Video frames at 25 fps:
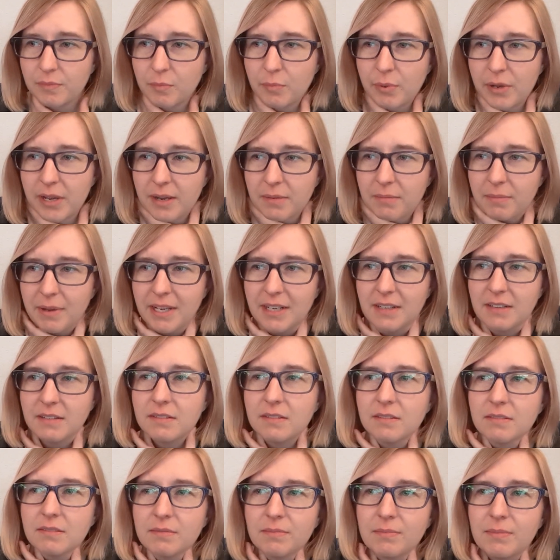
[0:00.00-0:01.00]
But my,
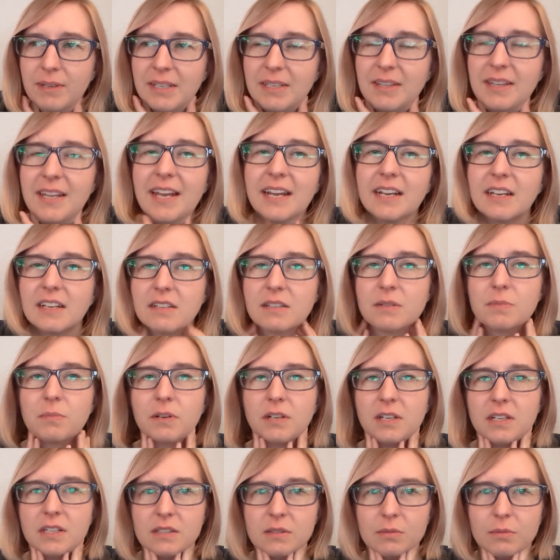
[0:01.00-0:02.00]
my neck is
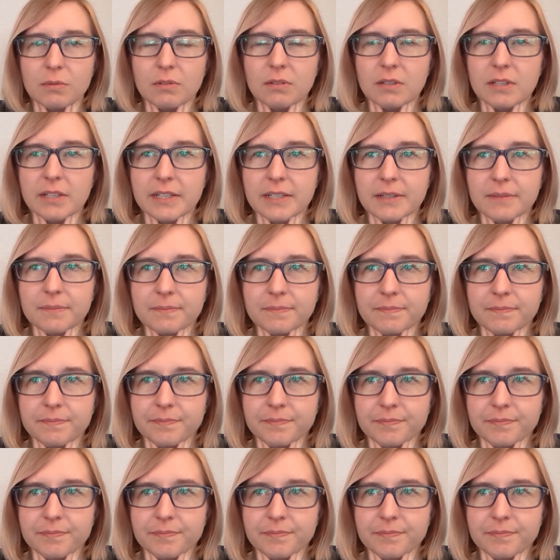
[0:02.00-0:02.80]
pretty swollen.